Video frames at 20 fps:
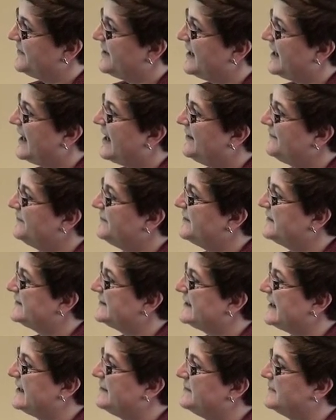if they have the
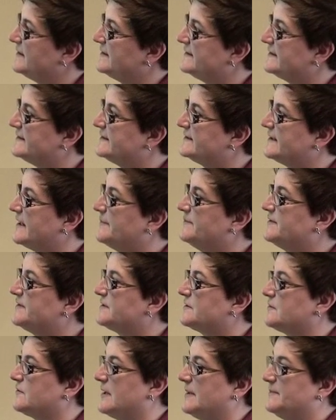same
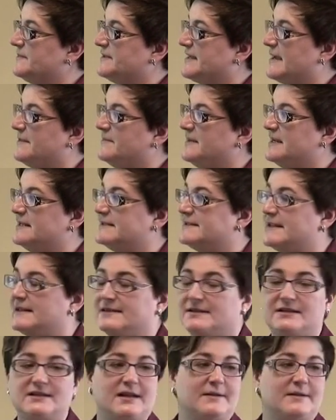subscript, that means that the